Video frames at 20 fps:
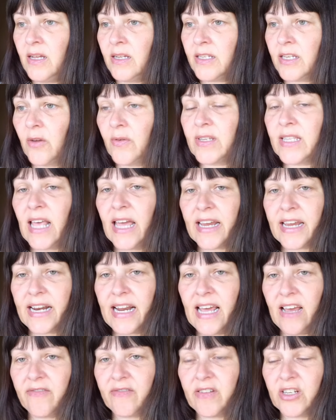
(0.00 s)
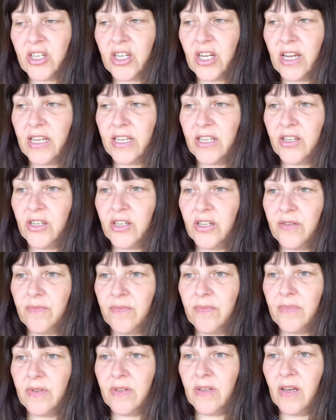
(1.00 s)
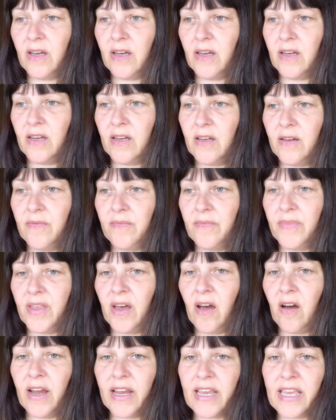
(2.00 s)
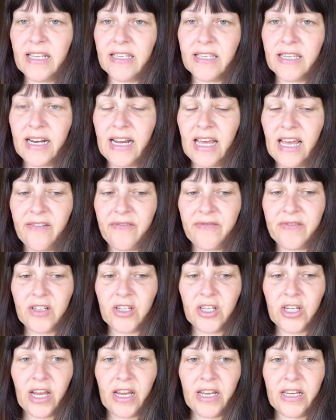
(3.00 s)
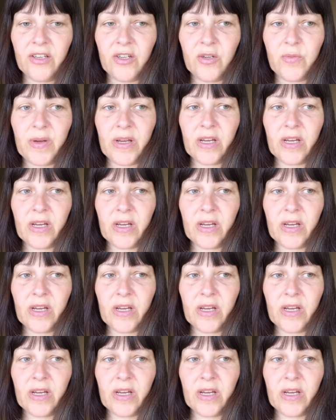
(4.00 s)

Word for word: So, is that going to have to change? Um, the hiking is going to have to change